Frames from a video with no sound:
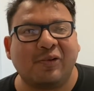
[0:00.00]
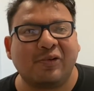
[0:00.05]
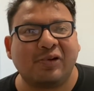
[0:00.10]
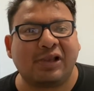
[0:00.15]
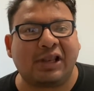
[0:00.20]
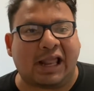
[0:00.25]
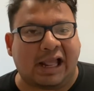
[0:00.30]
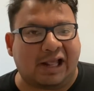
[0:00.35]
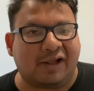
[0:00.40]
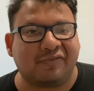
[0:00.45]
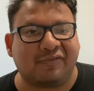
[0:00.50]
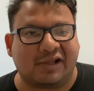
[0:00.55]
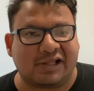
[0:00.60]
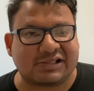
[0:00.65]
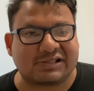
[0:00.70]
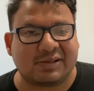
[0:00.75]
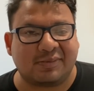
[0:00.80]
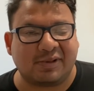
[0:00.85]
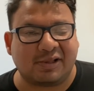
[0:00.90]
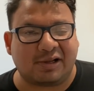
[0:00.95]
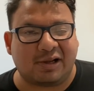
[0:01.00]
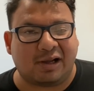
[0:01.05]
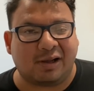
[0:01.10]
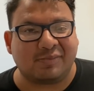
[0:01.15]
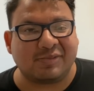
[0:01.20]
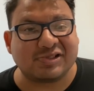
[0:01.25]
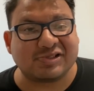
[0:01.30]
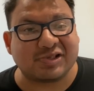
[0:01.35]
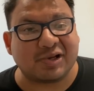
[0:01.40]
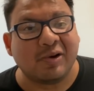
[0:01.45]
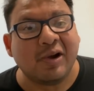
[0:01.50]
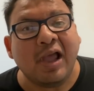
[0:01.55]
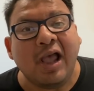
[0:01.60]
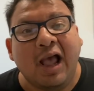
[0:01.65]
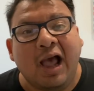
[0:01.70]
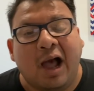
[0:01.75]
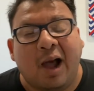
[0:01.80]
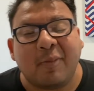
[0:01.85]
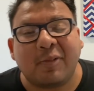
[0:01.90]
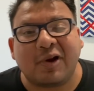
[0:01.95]
laugh at some of the comments. So
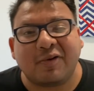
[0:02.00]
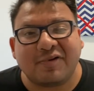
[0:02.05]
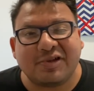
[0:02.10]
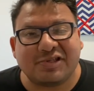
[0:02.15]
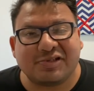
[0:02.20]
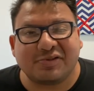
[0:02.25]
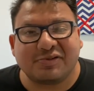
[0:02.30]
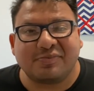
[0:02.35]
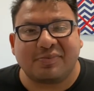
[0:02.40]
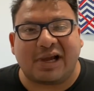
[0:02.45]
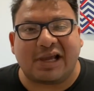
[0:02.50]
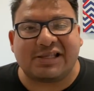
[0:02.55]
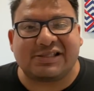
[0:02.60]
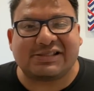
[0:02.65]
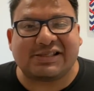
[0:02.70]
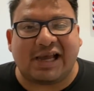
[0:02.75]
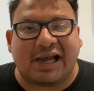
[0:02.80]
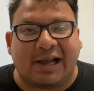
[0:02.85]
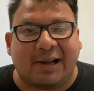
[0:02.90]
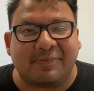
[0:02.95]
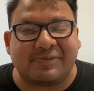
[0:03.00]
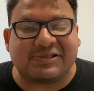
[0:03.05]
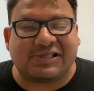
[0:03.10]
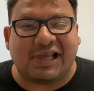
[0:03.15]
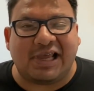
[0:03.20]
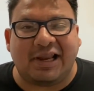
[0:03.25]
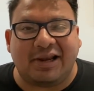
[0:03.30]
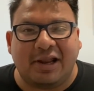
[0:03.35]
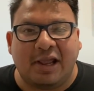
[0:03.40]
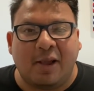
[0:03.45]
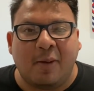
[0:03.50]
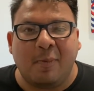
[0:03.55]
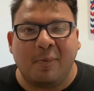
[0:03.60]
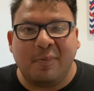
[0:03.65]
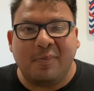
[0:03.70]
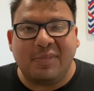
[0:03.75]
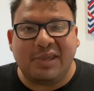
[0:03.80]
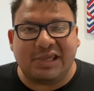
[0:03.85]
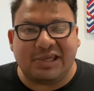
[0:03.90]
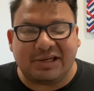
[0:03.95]
I'm going to read you my top 10
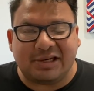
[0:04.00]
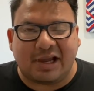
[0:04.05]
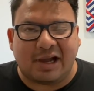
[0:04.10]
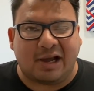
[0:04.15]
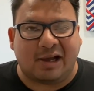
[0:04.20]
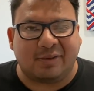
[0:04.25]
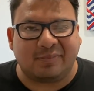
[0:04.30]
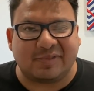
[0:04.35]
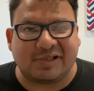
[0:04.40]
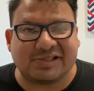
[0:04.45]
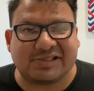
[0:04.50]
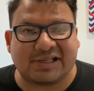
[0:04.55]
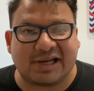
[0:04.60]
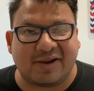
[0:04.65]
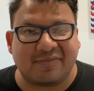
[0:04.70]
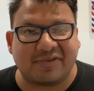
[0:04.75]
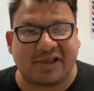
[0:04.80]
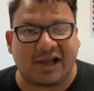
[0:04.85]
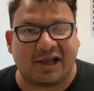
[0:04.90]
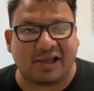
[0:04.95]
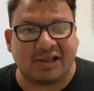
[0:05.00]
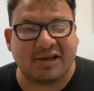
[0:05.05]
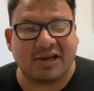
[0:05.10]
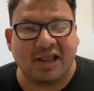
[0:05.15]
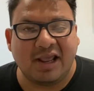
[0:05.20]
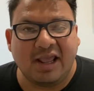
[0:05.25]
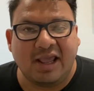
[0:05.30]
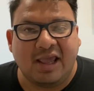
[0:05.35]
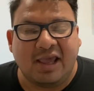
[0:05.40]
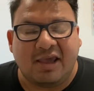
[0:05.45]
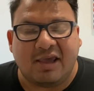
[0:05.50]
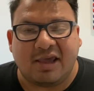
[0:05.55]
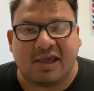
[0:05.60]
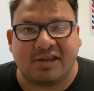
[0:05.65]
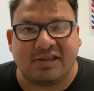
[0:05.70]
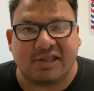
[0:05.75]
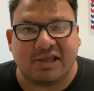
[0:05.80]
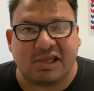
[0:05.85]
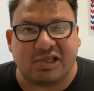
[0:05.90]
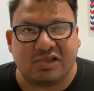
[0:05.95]
mean comments that I've gotten
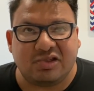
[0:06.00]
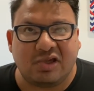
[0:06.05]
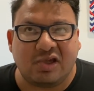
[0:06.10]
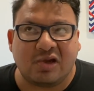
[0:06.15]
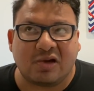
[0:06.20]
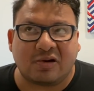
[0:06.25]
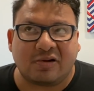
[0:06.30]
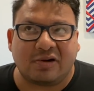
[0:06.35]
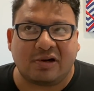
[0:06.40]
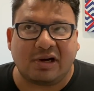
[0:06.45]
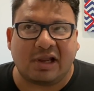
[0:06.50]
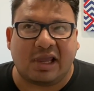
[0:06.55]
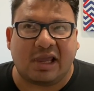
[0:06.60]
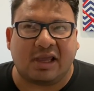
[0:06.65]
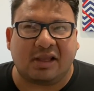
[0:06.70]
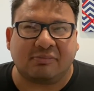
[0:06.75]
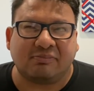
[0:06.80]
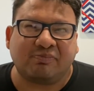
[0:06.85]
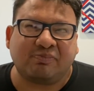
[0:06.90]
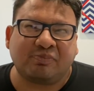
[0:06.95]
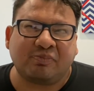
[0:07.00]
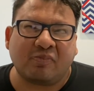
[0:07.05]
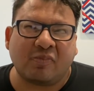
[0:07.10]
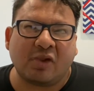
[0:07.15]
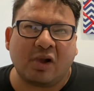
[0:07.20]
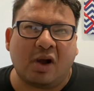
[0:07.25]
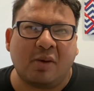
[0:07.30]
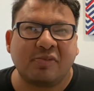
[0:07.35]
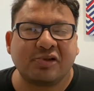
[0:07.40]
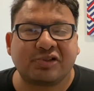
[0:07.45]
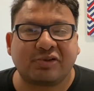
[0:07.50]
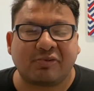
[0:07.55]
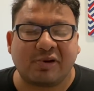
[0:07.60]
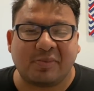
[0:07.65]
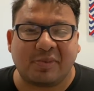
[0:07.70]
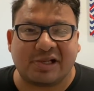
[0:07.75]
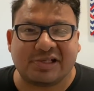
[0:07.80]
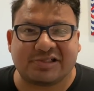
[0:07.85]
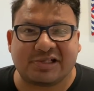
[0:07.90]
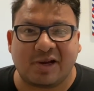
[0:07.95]
in the year and almost 3
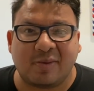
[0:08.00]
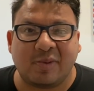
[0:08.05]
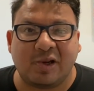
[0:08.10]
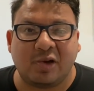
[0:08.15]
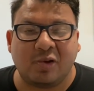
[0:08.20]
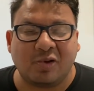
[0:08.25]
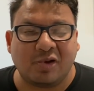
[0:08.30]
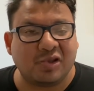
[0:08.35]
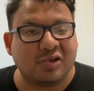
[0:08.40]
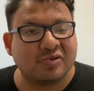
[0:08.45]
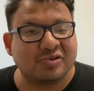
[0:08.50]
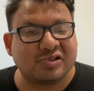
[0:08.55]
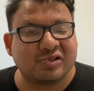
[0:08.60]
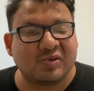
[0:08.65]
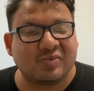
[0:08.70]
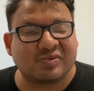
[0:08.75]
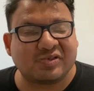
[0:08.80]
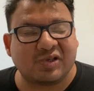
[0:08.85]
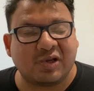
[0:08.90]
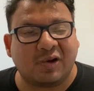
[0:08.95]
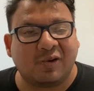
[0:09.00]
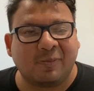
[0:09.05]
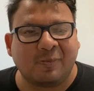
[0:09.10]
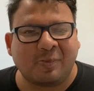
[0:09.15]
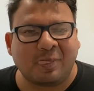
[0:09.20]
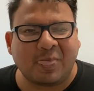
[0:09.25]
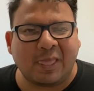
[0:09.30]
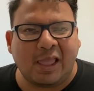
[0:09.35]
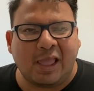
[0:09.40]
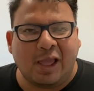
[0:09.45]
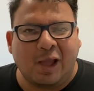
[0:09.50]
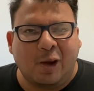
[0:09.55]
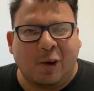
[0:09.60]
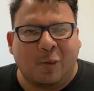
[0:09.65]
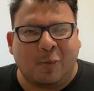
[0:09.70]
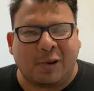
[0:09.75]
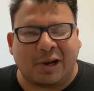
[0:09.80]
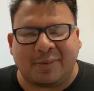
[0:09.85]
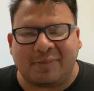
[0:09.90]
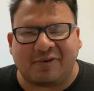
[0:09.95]
months that I've been doing YouTube. So
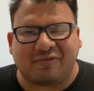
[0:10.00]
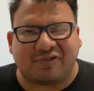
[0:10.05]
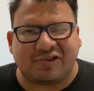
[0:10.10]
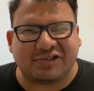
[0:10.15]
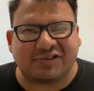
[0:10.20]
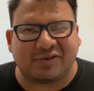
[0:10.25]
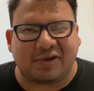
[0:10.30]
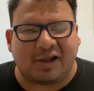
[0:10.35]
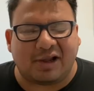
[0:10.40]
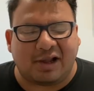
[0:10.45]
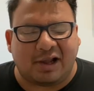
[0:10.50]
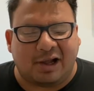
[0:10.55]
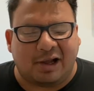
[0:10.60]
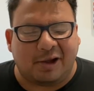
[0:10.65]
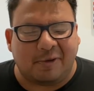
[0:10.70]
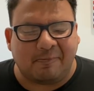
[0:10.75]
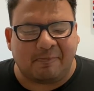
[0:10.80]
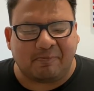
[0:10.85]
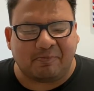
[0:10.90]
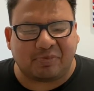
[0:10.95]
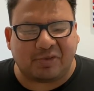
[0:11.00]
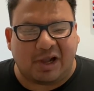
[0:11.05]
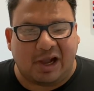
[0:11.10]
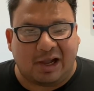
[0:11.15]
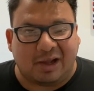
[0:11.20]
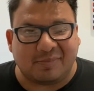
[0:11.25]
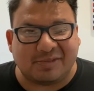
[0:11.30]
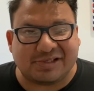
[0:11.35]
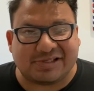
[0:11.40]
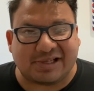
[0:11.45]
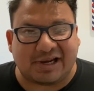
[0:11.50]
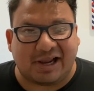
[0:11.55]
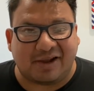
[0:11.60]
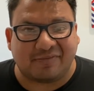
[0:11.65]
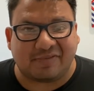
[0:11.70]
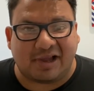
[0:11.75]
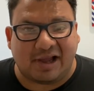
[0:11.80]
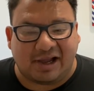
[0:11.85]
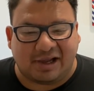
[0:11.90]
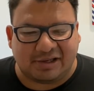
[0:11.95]
one of my first comments that
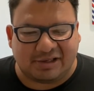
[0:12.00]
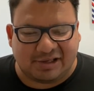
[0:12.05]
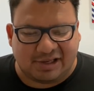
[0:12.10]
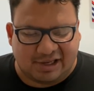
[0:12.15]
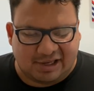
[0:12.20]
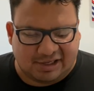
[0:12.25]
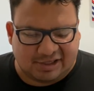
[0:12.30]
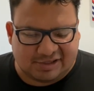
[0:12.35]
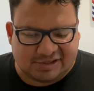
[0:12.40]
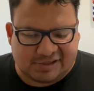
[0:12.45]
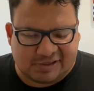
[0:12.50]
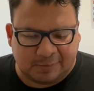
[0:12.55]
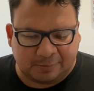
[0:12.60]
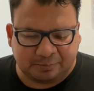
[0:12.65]
I've gotten is,